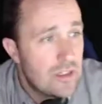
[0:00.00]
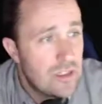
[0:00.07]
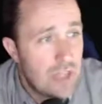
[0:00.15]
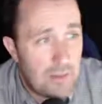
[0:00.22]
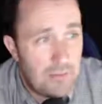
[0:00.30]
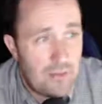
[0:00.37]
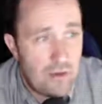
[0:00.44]

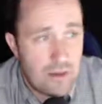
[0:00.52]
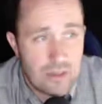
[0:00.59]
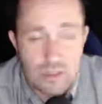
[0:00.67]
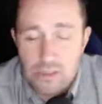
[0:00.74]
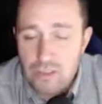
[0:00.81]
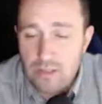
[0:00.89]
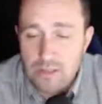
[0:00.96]
job
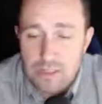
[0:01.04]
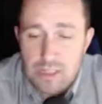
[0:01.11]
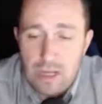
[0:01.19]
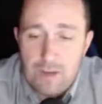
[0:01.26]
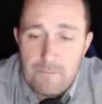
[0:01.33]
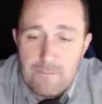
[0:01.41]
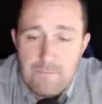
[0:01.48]
functions on the
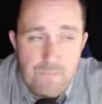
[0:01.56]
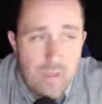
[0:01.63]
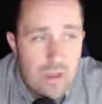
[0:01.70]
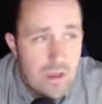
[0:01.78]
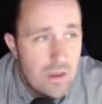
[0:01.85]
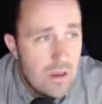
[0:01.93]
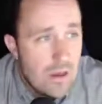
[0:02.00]
job.
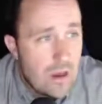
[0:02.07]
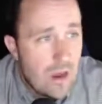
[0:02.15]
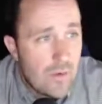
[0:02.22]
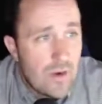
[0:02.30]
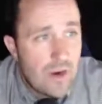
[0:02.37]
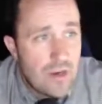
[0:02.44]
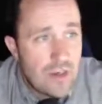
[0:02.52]
Uh,
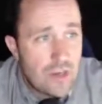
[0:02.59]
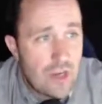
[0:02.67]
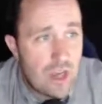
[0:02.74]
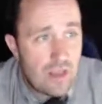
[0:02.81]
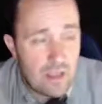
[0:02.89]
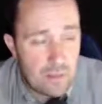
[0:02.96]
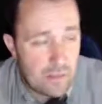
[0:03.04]
regarding
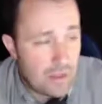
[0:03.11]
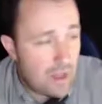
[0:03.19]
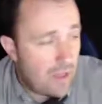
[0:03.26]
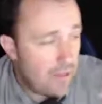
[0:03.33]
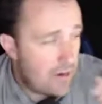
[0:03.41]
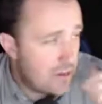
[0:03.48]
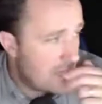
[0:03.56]
child labor
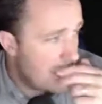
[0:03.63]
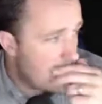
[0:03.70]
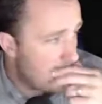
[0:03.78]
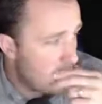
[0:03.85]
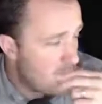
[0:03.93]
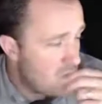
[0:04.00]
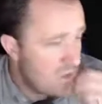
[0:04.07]
law, there's
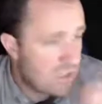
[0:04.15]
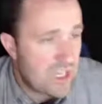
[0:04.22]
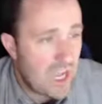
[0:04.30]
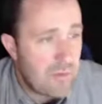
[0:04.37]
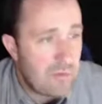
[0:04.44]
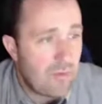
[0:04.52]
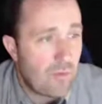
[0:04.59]
a, there's a
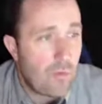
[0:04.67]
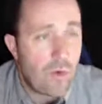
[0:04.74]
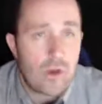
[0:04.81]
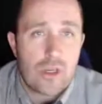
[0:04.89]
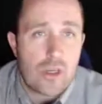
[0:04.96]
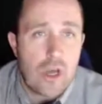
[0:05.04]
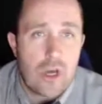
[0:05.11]
type of
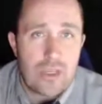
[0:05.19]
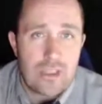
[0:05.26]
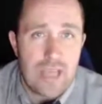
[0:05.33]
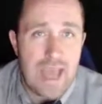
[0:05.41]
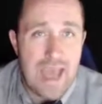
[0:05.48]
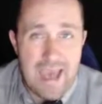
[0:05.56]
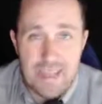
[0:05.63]
work called
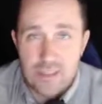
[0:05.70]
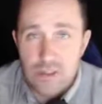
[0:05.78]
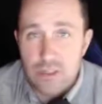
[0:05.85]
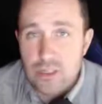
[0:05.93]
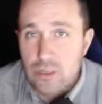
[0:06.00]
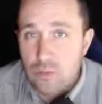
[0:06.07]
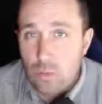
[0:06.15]

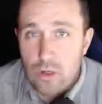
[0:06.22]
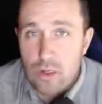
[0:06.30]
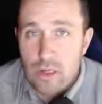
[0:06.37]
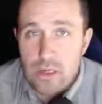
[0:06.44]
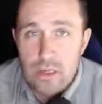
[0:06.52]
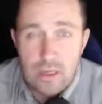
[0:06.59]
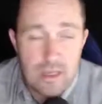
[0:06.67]
hazardous
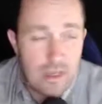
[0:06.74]
work.